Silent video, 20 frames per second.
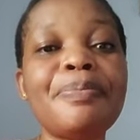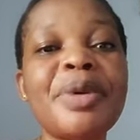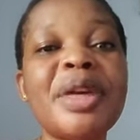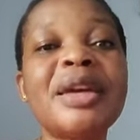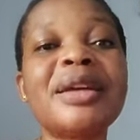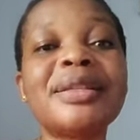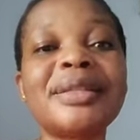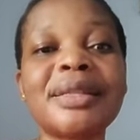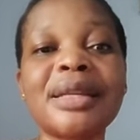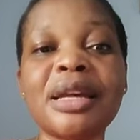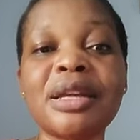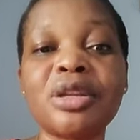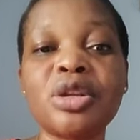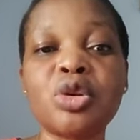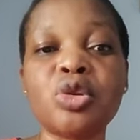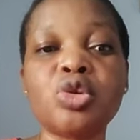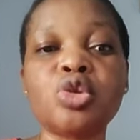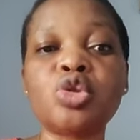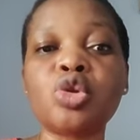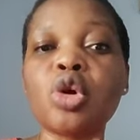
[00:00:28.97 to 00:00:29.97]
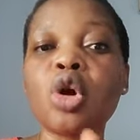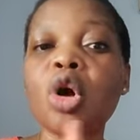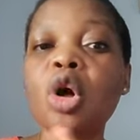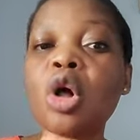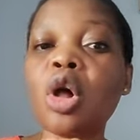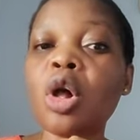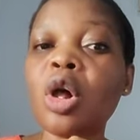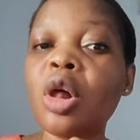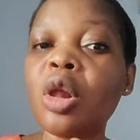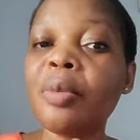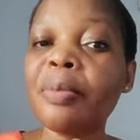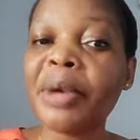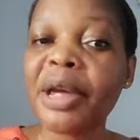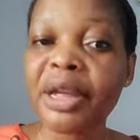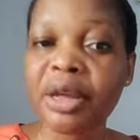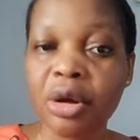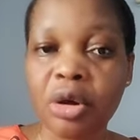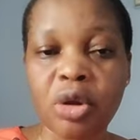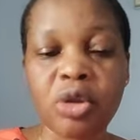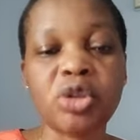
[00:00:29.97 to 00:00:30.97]
big thank you to all
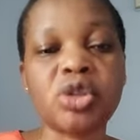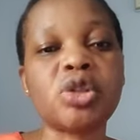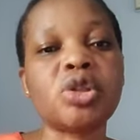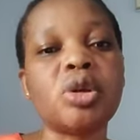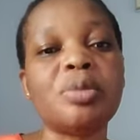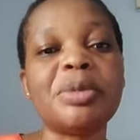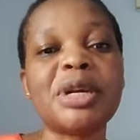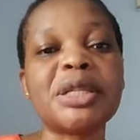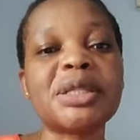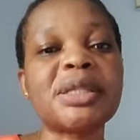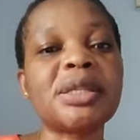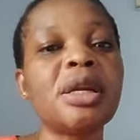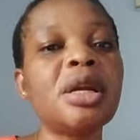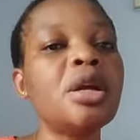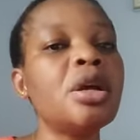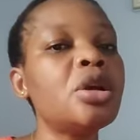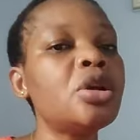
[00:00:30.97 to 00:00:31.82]
my customers.